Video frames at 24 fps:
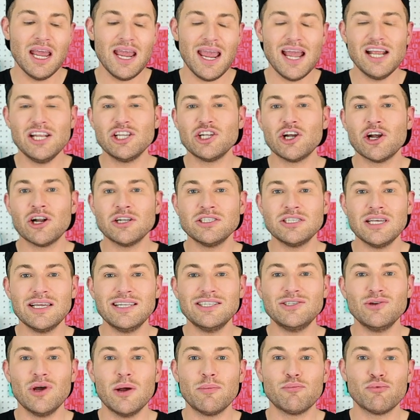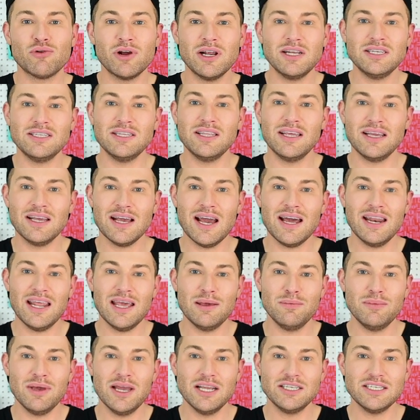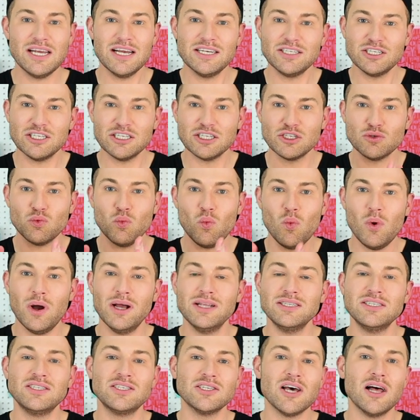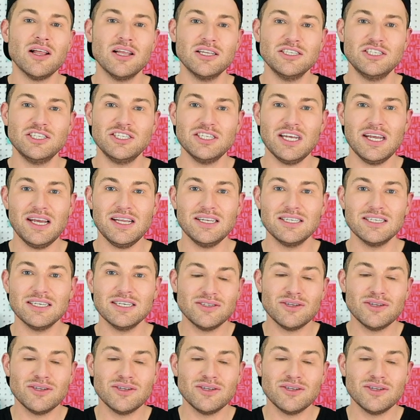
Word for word: and turns it into a printed and cut image as just one solid sheet.